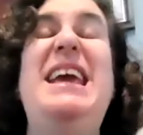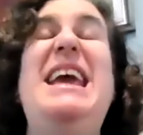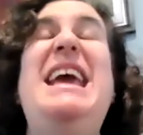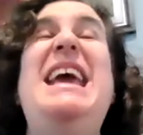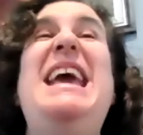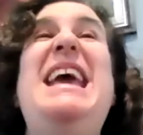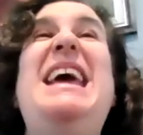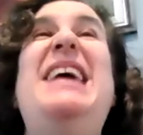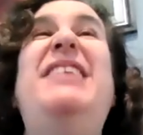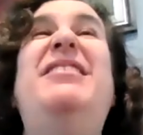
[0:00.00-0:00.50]

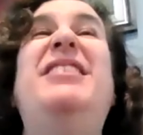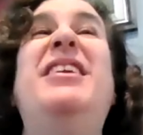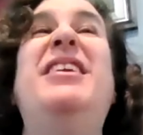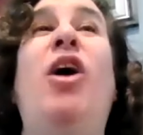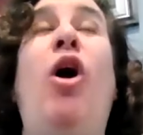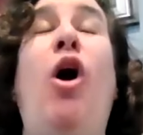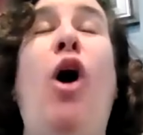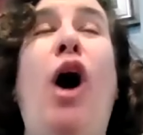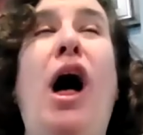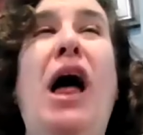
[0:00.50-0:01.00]
He is an
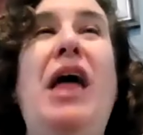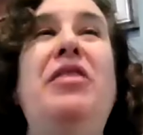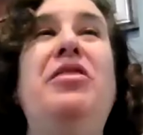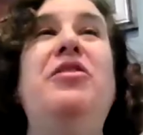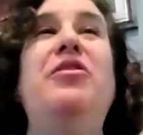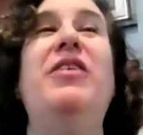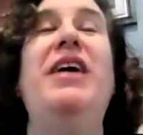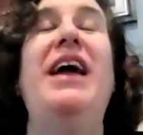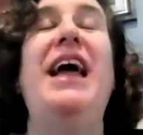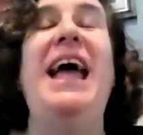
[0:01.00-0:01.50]

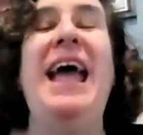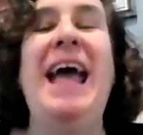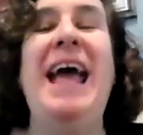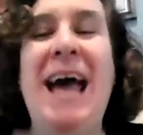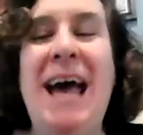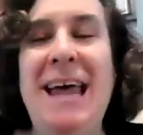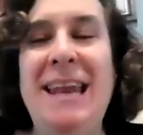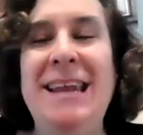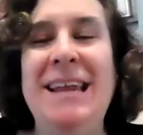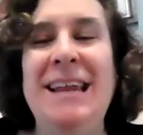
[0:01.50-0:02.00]
author
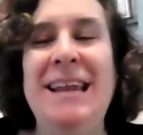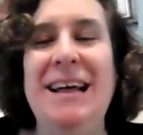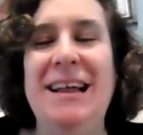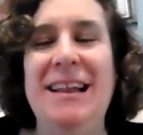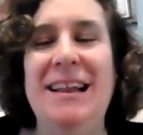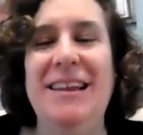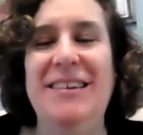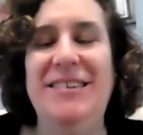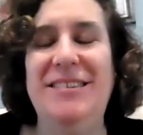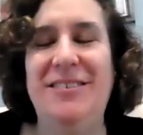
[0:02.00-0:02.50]
and an
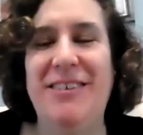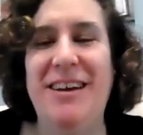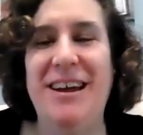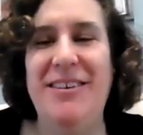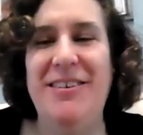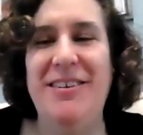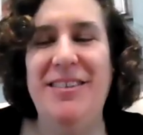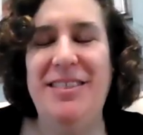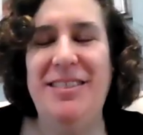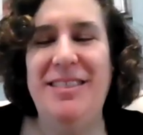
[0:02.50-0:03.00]

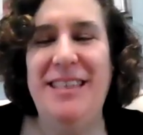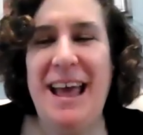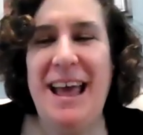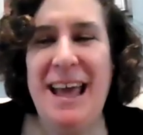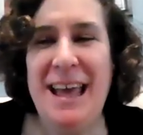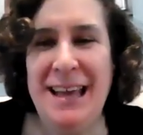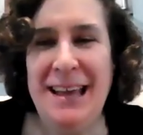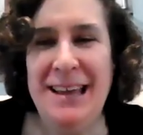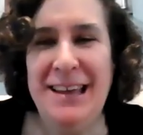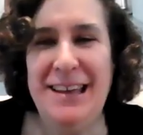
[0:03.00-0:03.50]
illustrator.
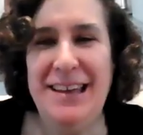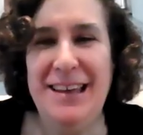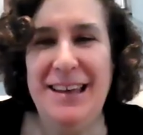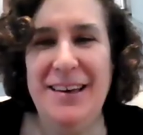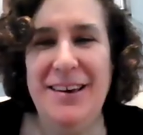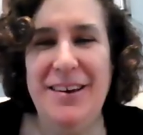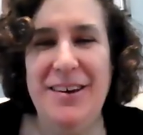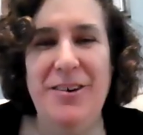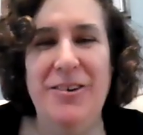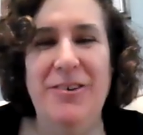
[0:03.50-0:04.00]
Thank
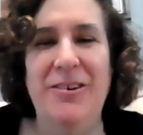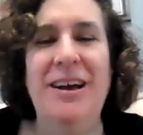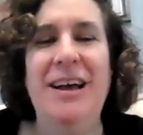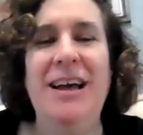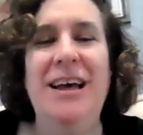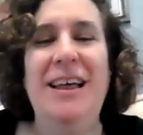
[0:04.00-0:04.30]
you.